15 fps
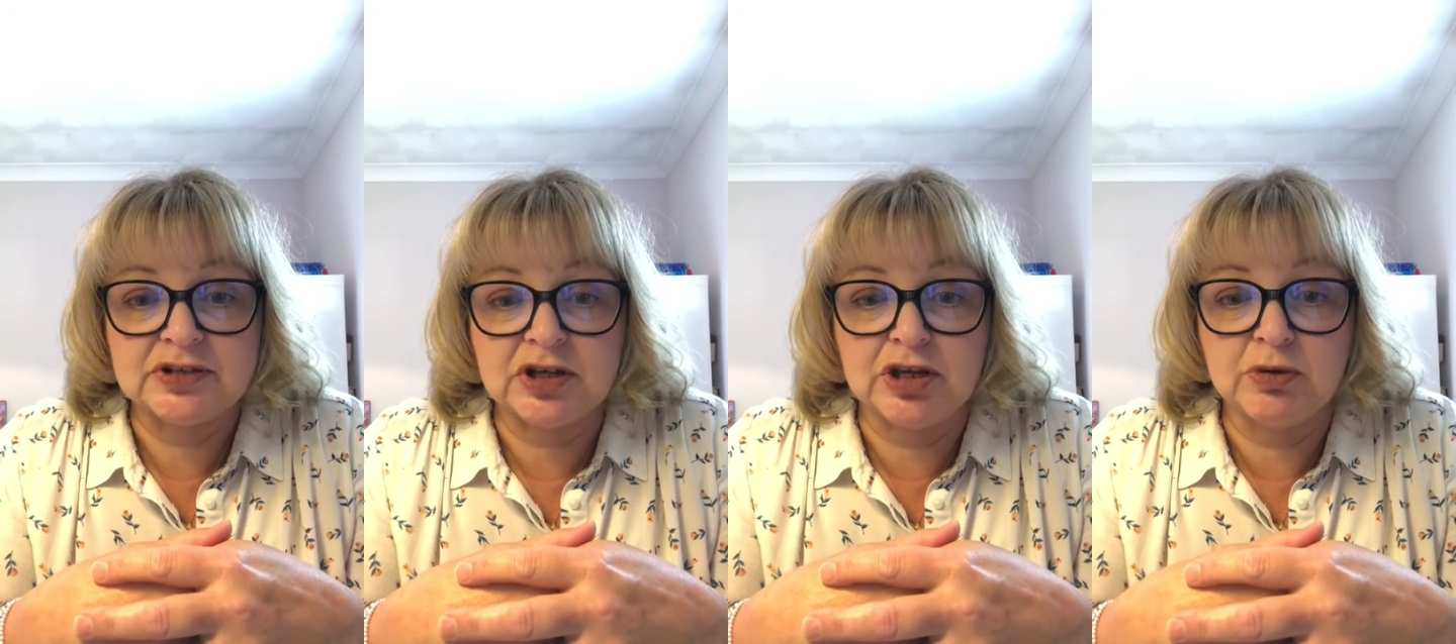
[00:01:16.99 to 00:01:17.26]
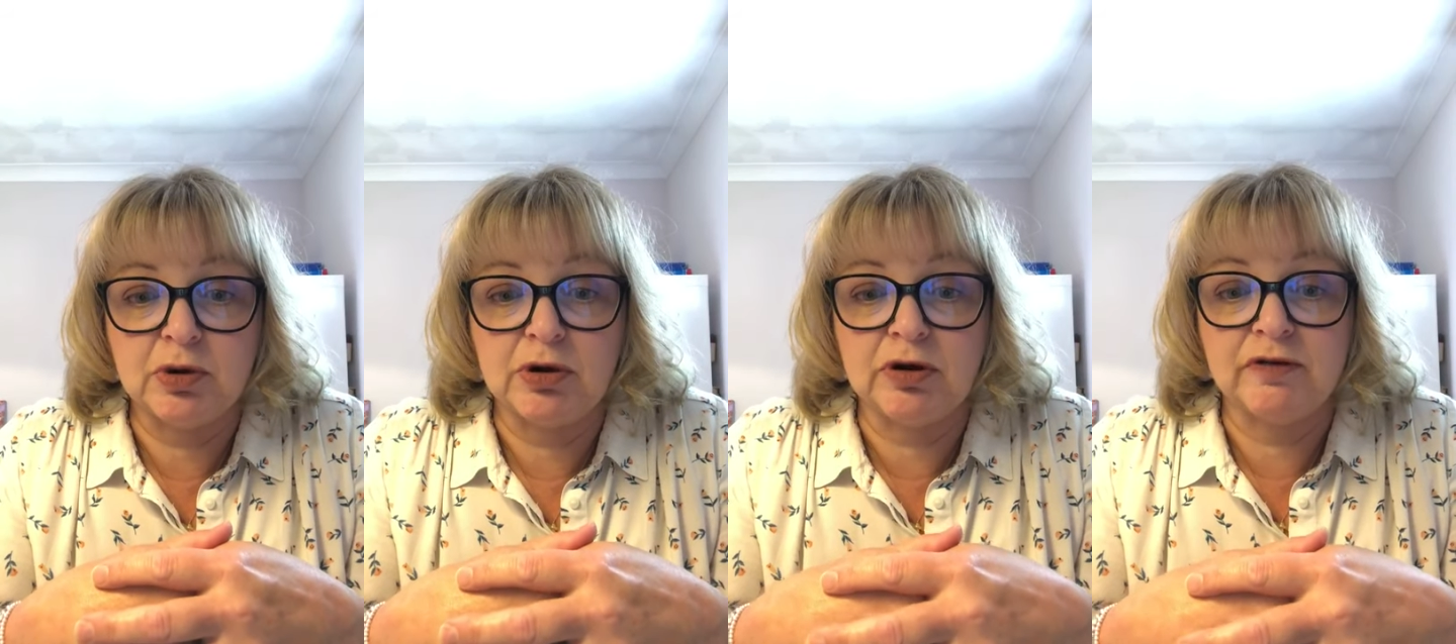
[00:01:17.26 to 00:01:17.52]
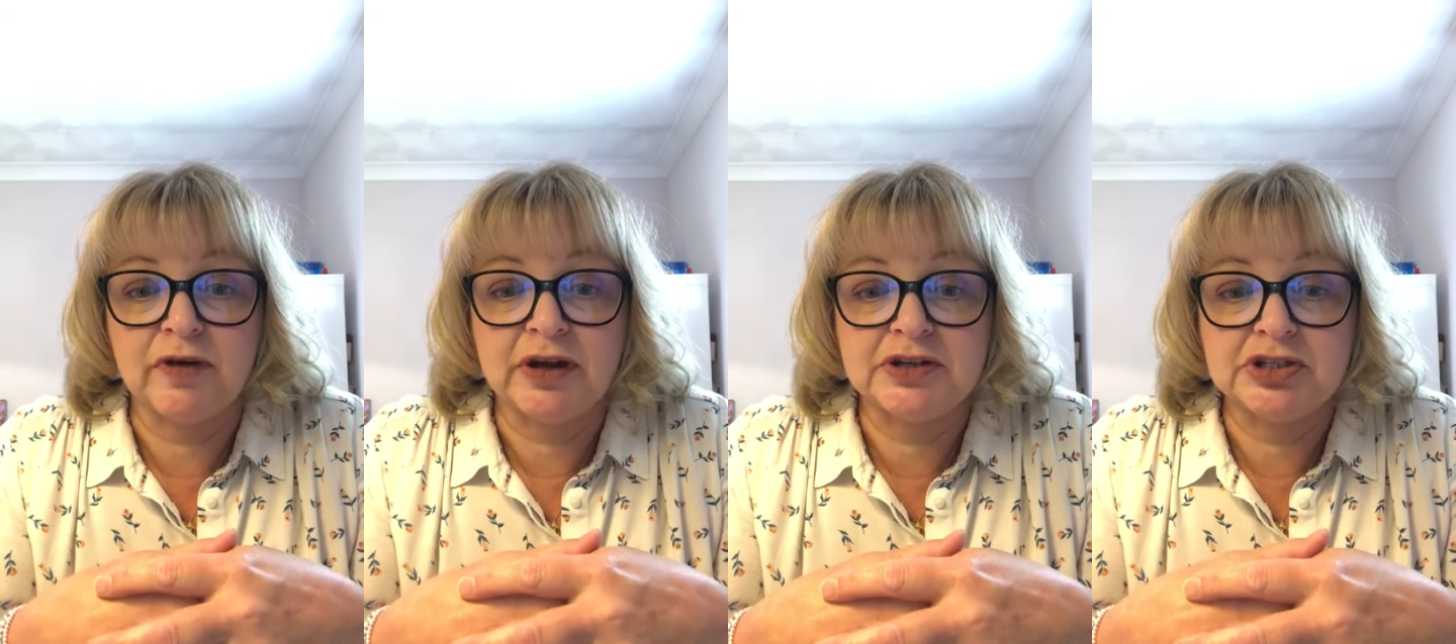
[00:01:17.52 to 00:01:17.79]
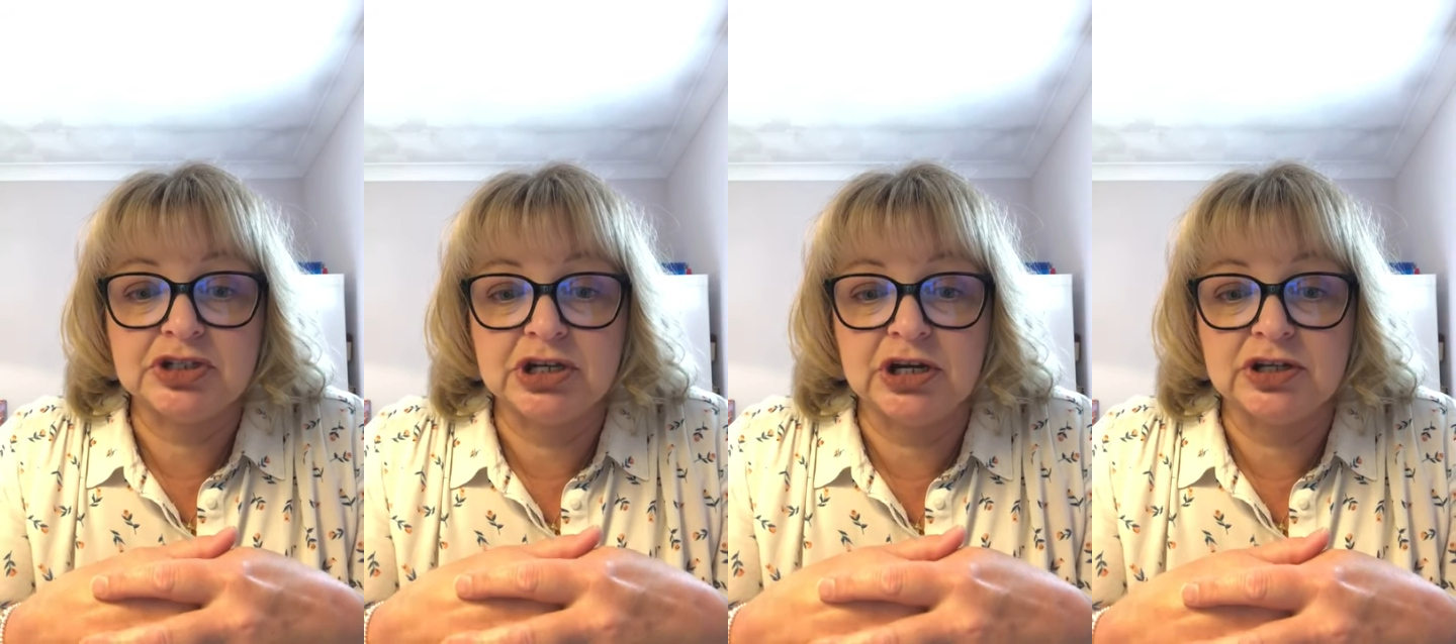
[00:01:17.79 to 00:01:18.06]
so you won't have had
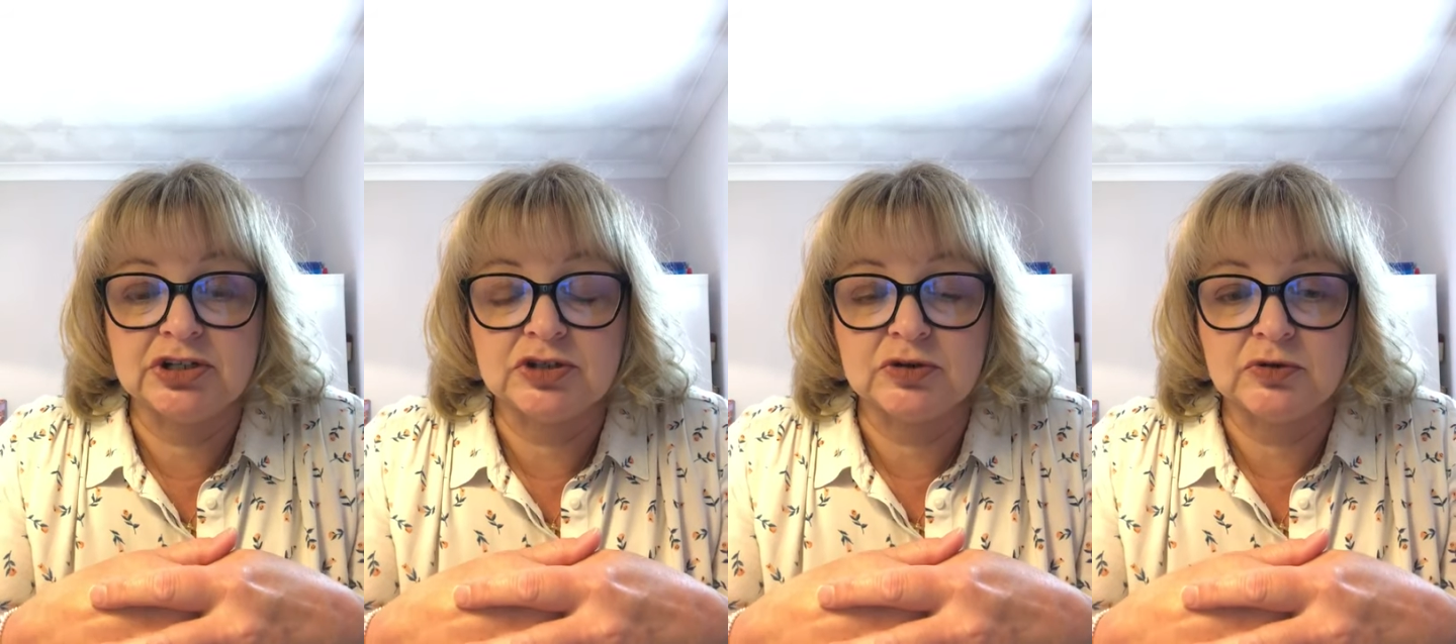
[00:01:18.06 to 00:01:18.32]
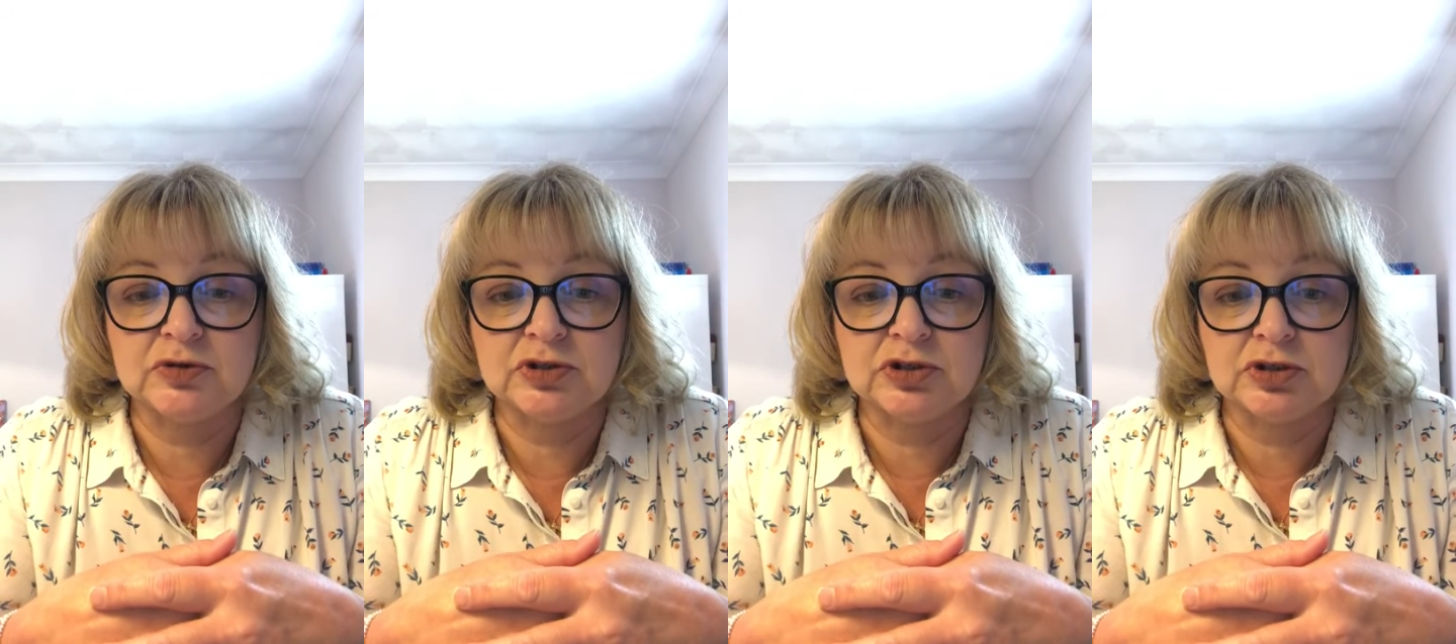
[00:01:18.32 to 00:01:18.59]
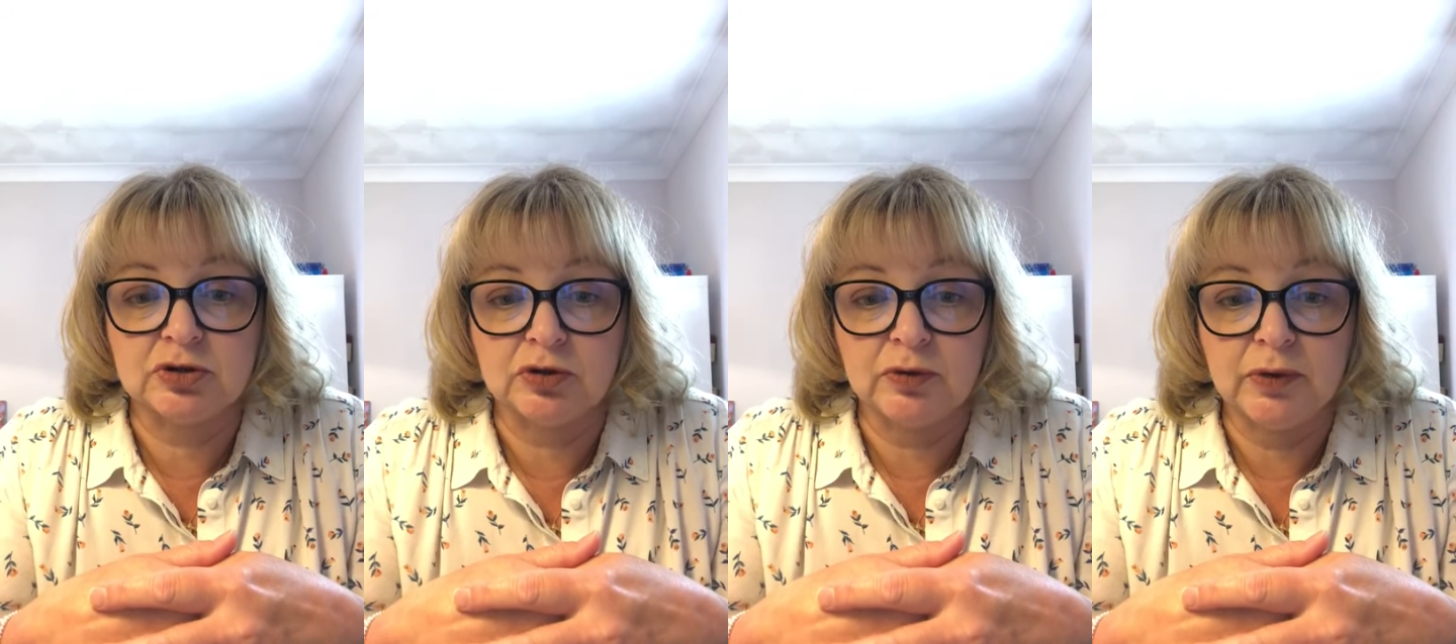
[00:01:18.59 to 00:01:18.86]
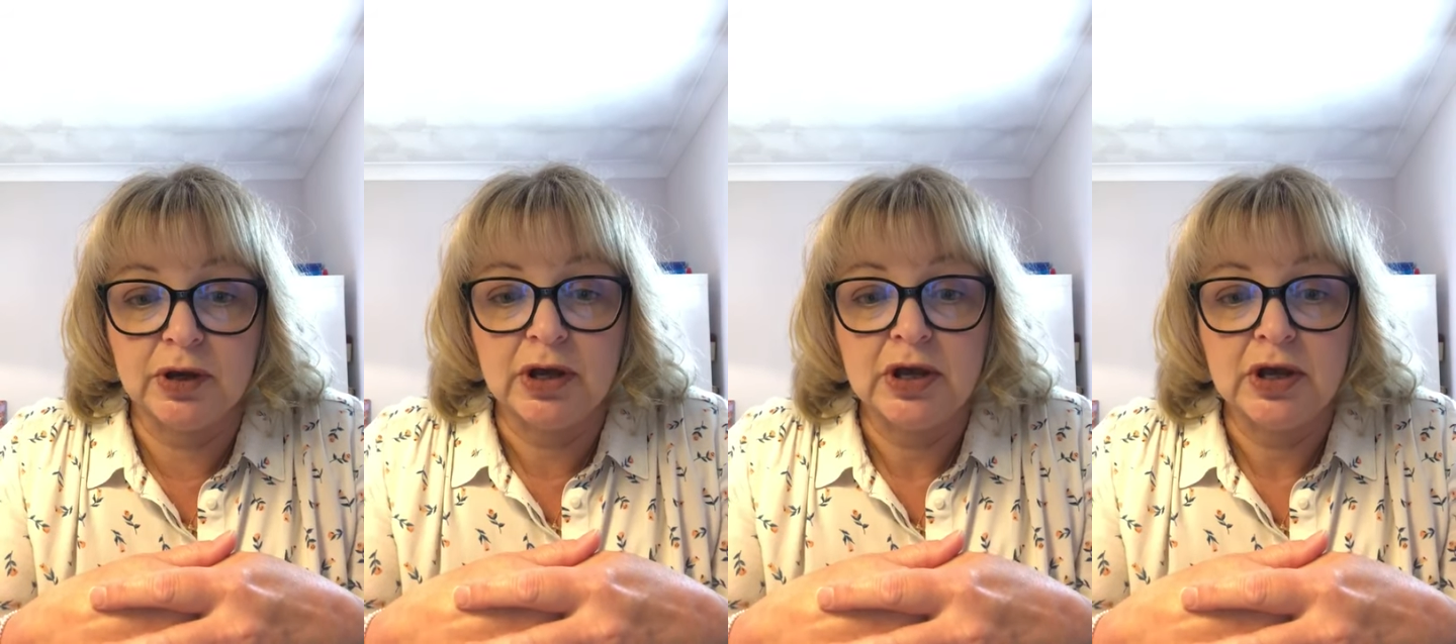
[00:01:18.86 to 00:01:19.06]
to change schools at all.